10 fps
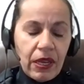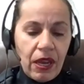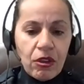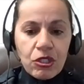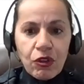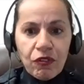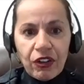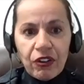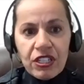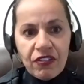And those are
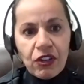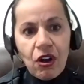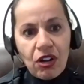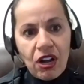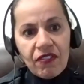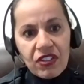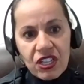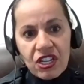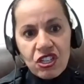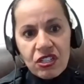very difficult
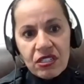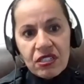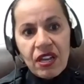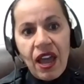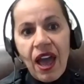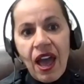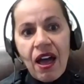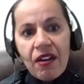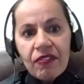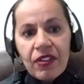conversations to
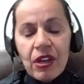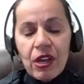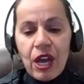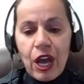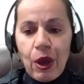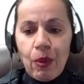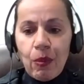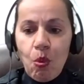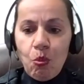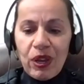have
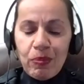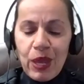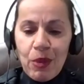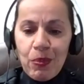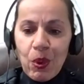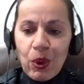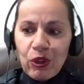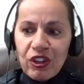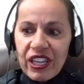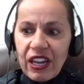when people are
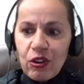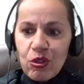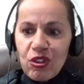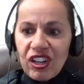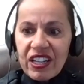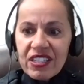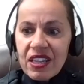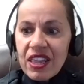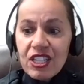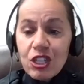looking at it through the lens
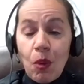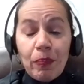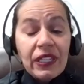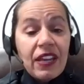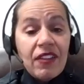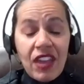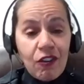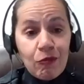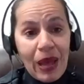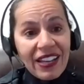that they don't believe they
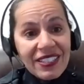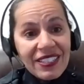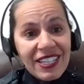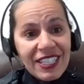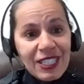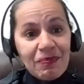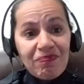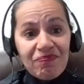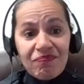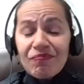have biases
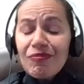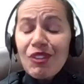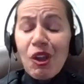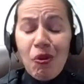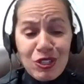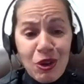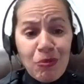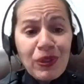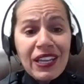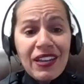or
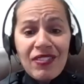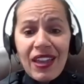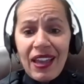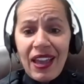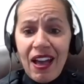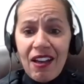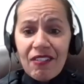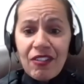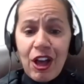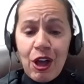don't believe they have